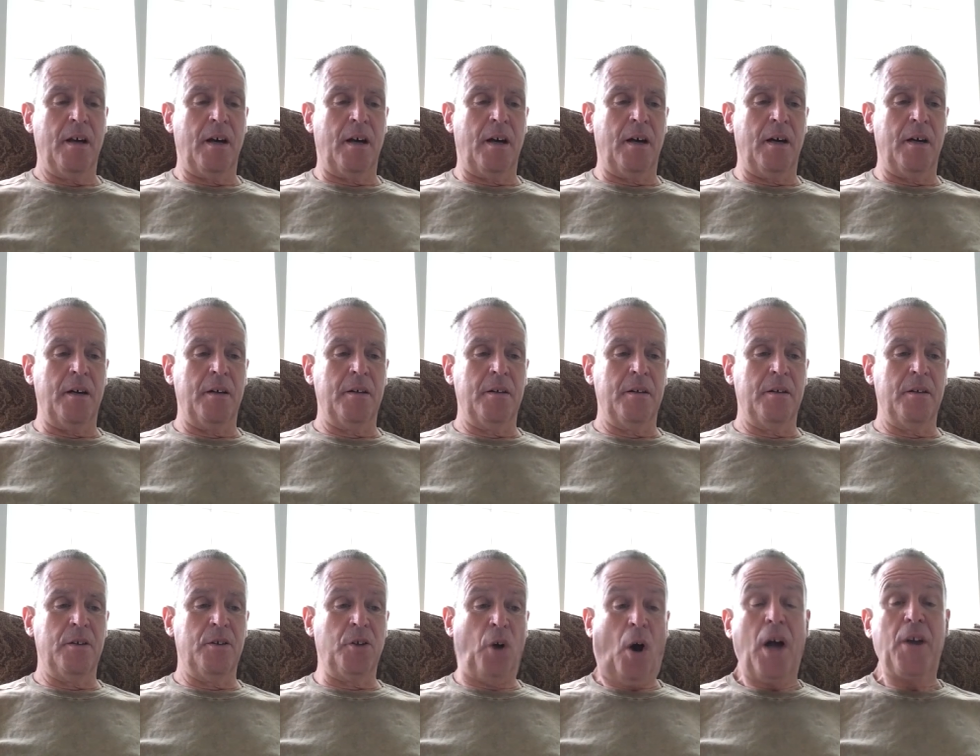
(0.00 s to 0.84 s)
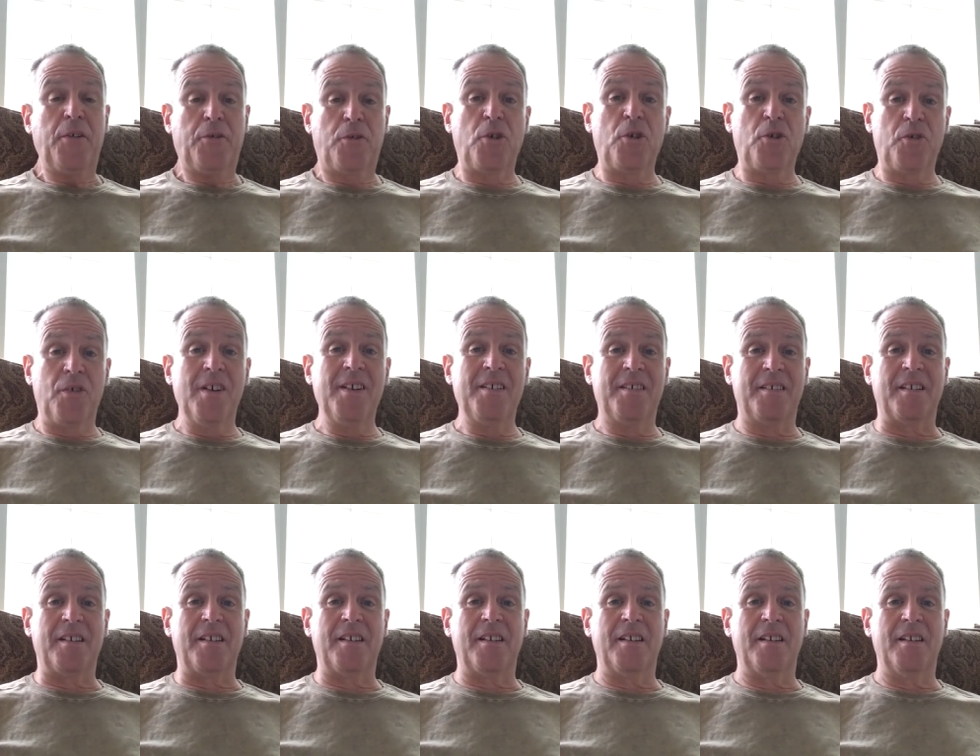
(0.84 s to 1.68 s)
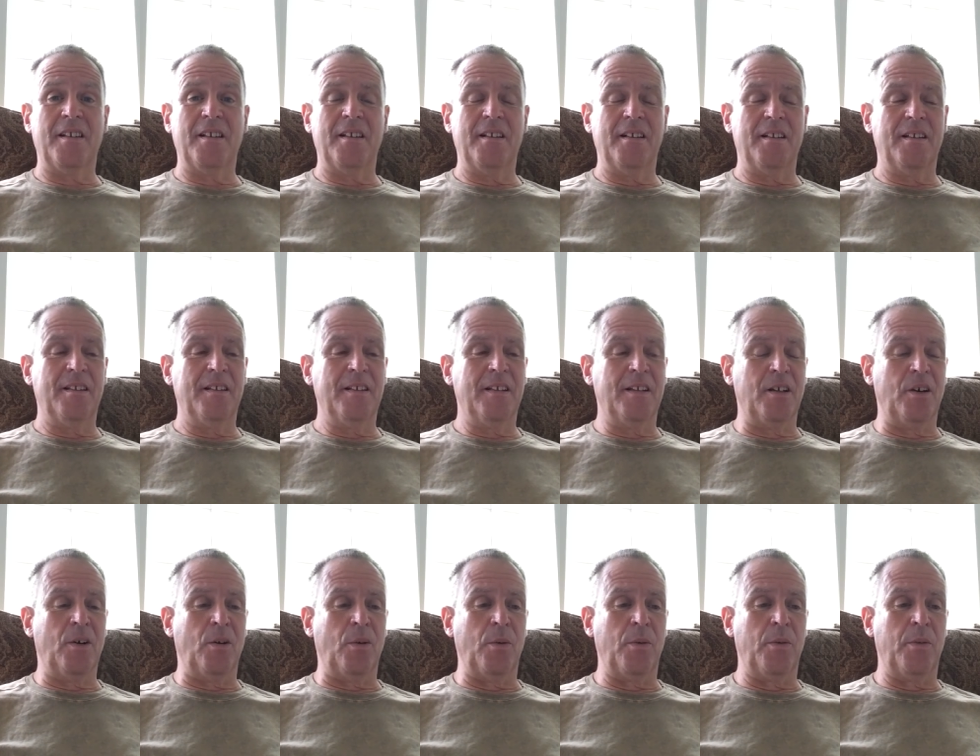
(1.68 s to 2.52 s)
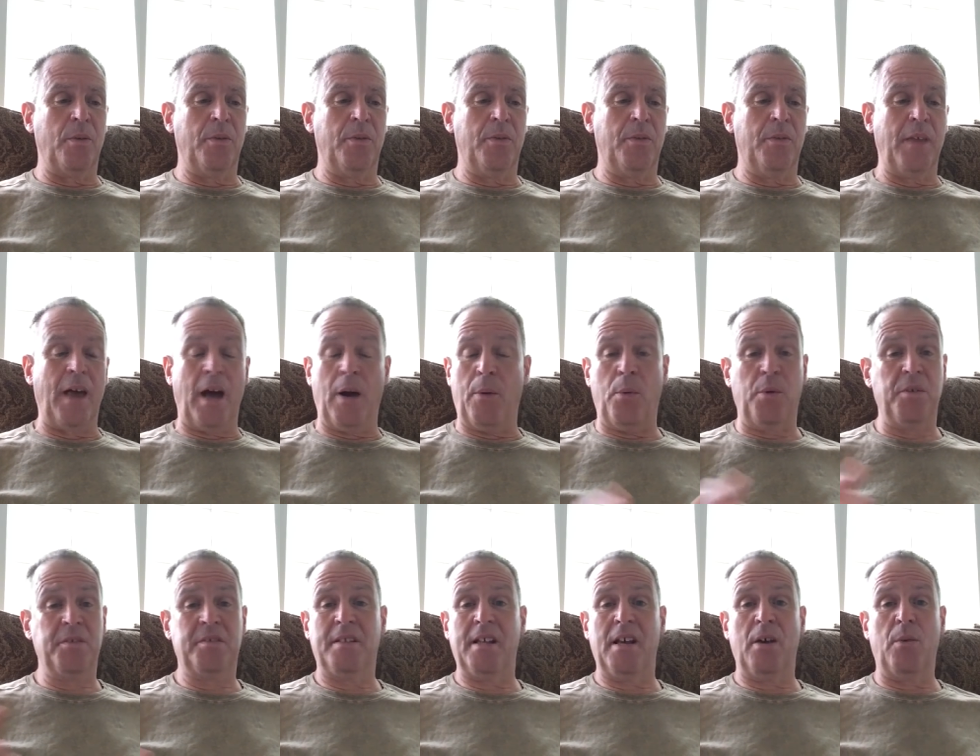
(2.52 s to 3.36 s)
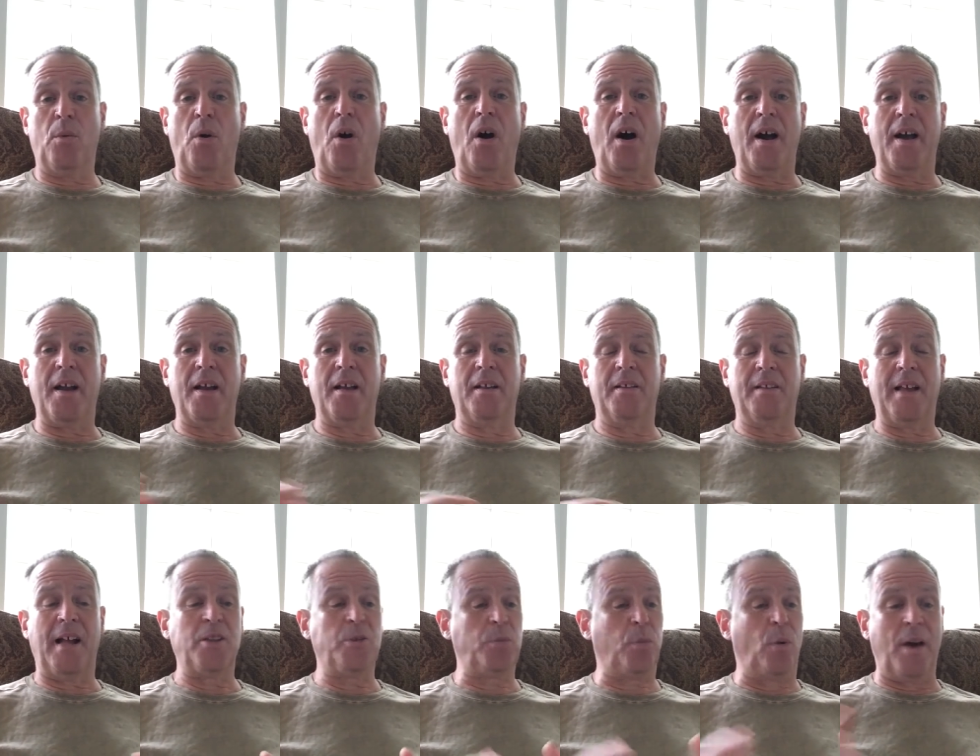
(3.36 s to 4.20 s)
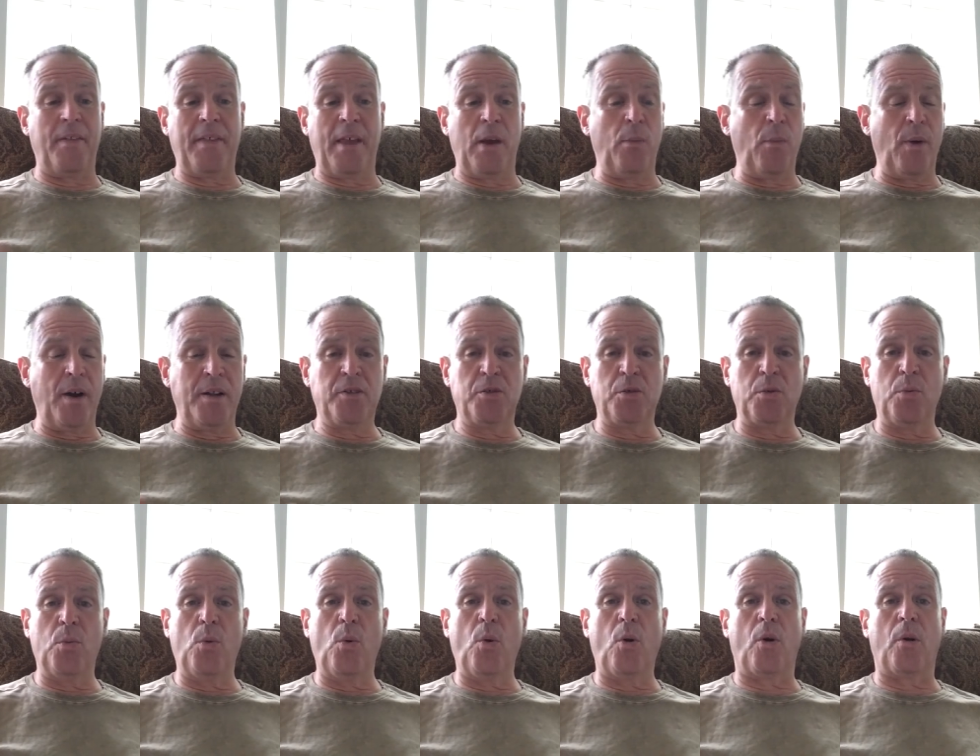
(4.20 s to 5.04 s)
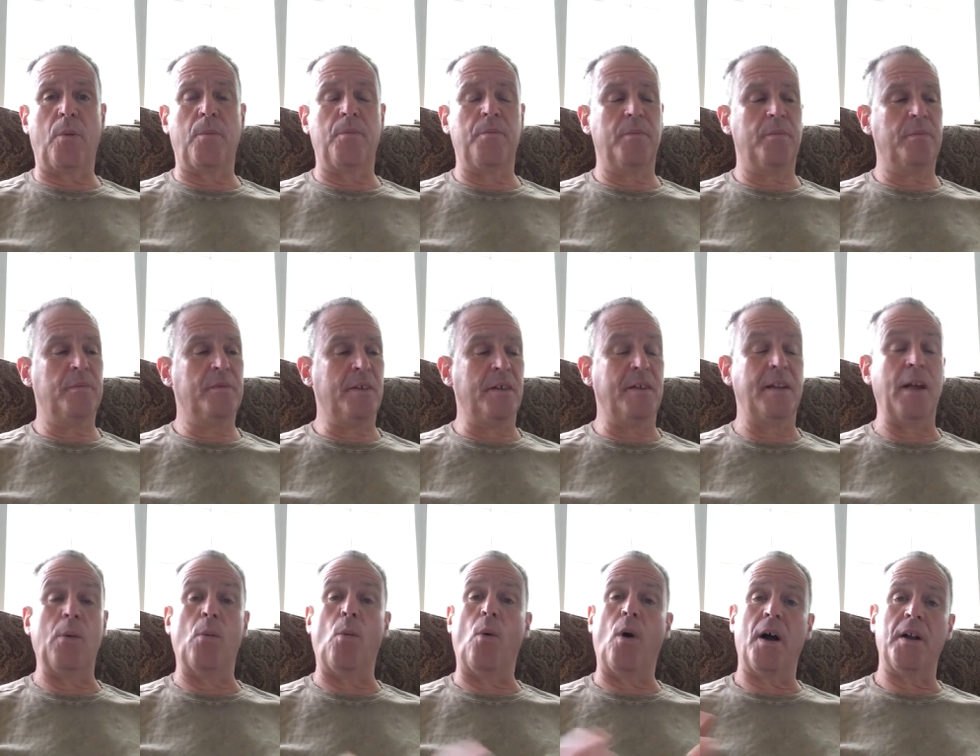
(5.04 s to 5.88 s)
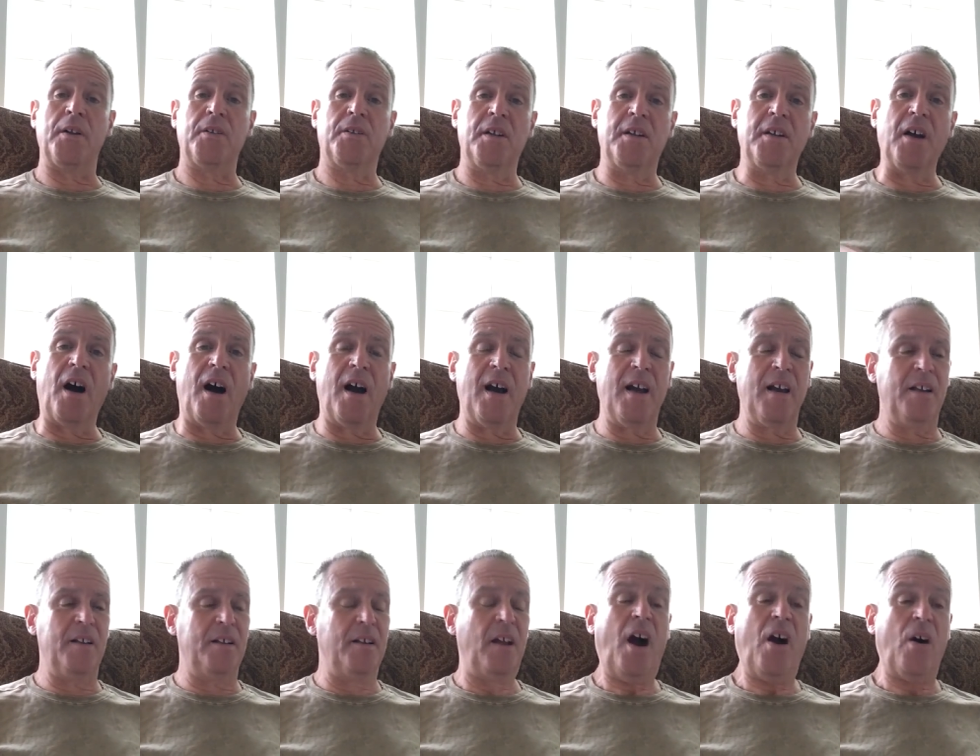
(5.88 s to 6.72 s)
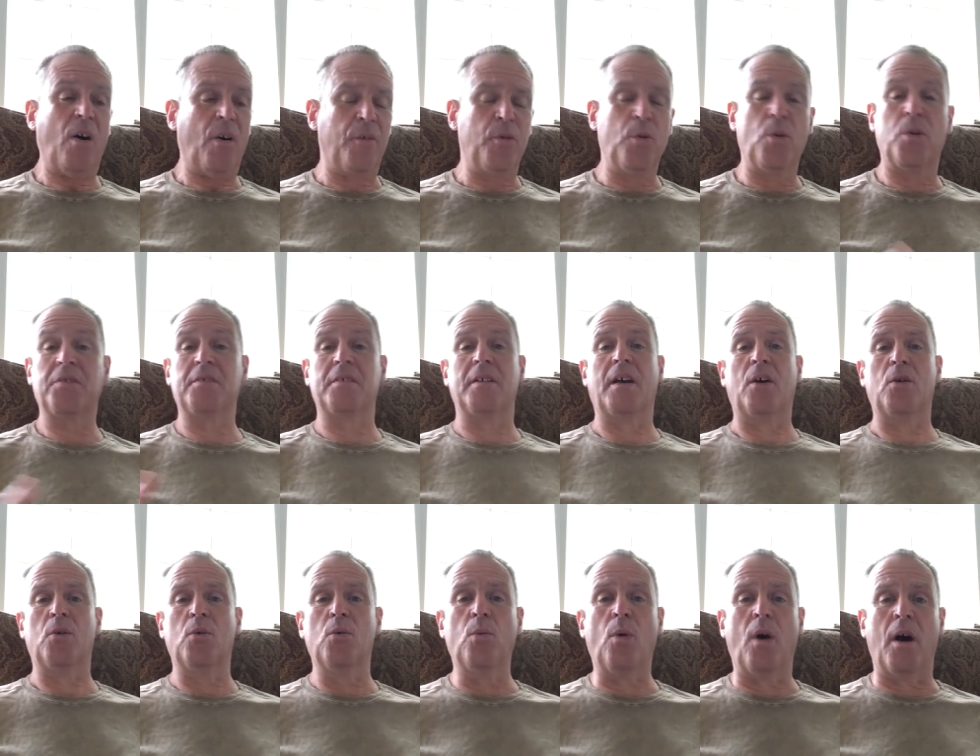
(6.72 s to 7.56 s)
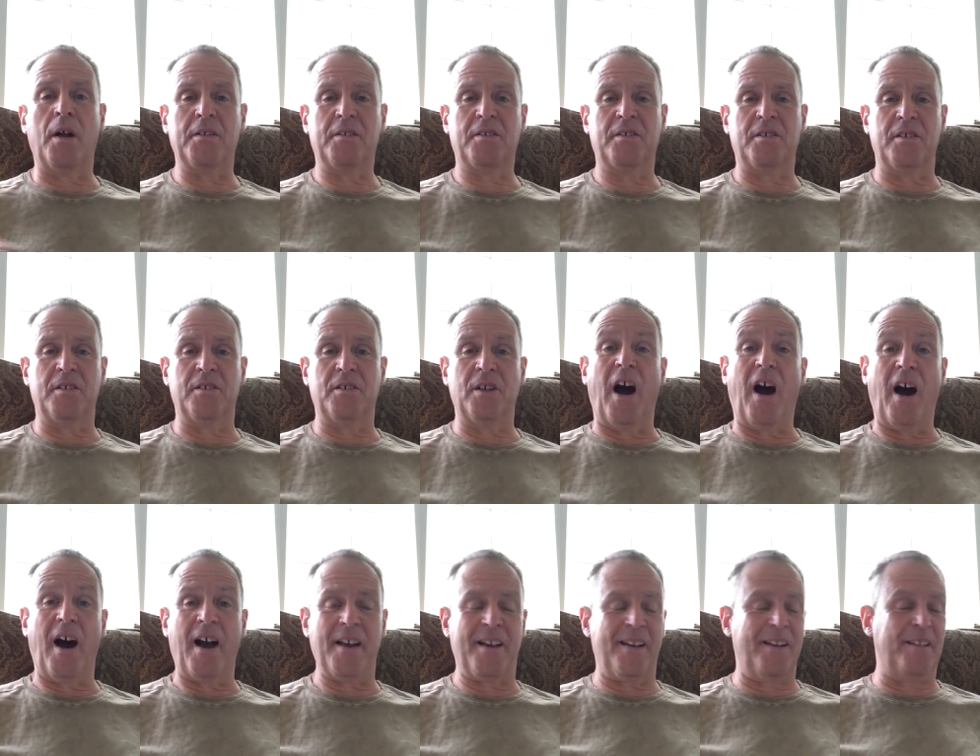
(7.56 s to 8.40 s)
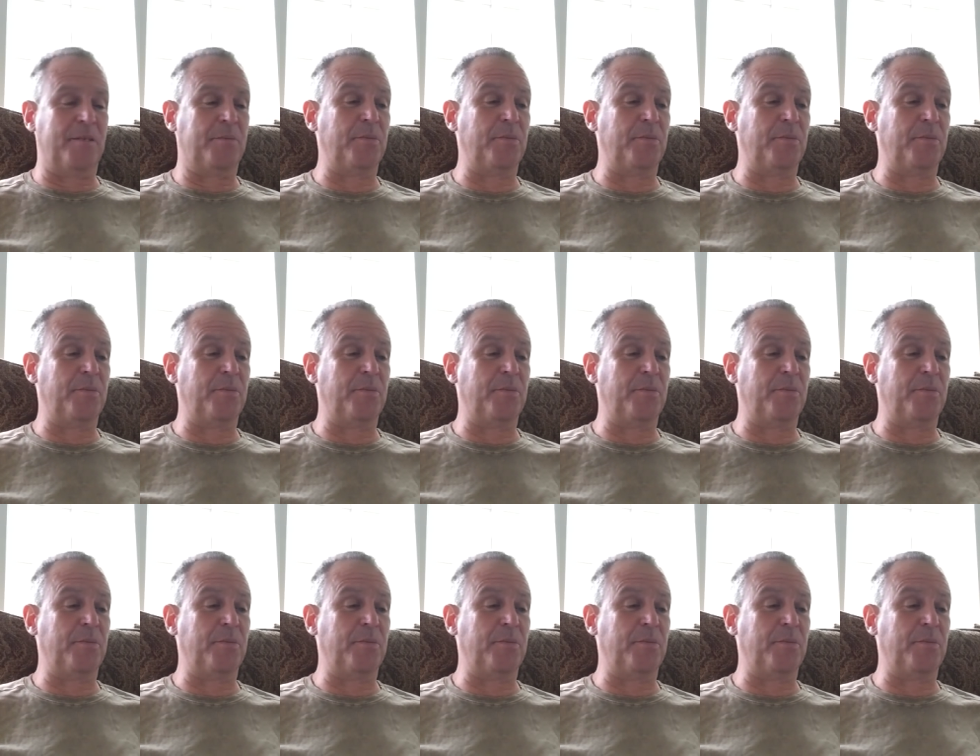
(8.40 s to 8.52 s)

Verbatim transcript: uh, died for a reason you know, that was their why. That's why they went to war. Did they want to die? No, of course not. Who wants to die?